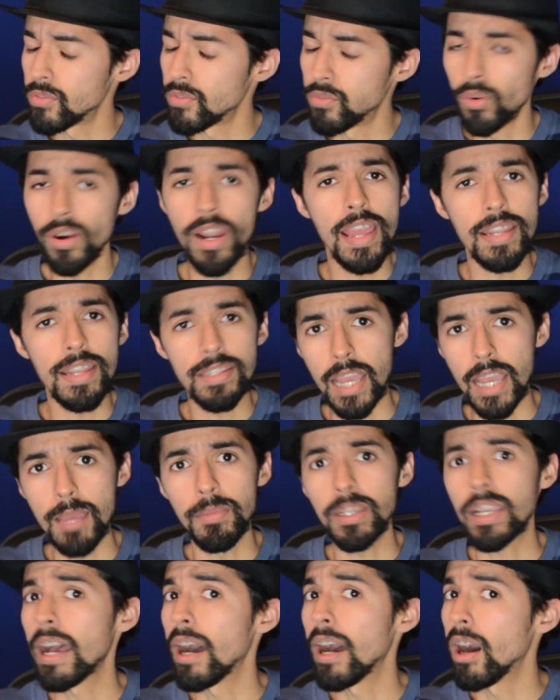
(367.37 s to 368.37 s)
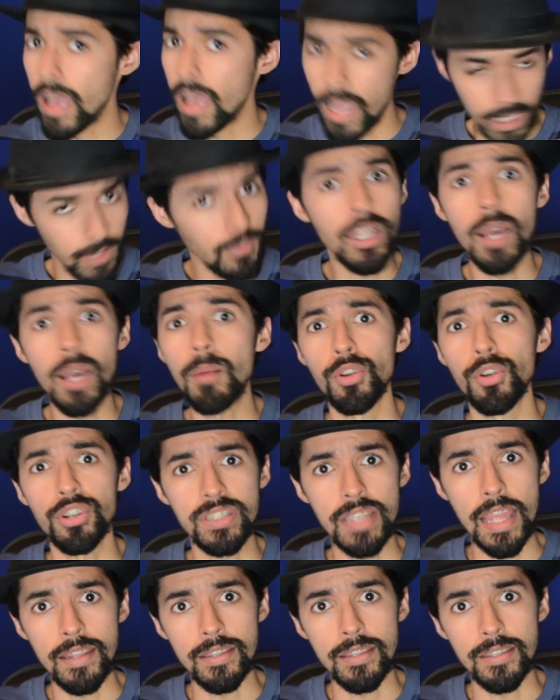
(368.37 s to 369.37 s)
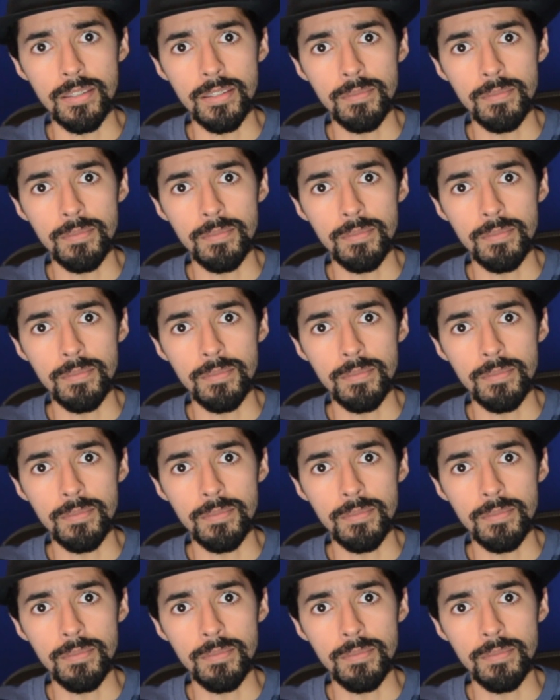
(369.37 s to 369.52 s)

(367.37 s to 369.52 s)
of War hentai make a hell of a lot more sense.